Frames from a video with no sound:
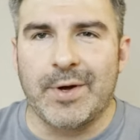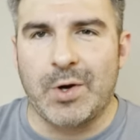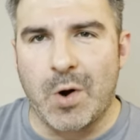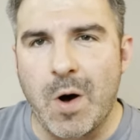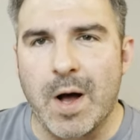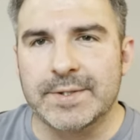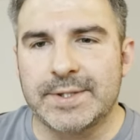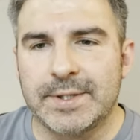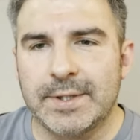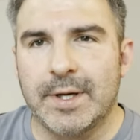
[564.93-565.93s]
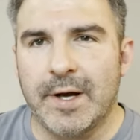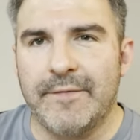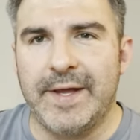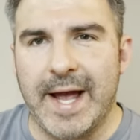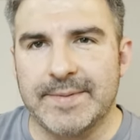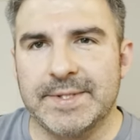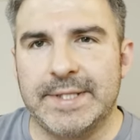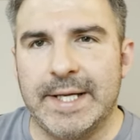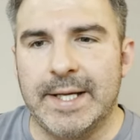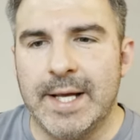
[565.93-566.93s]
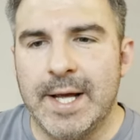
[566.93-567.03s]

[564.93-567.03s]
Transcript: the cost of the absentee,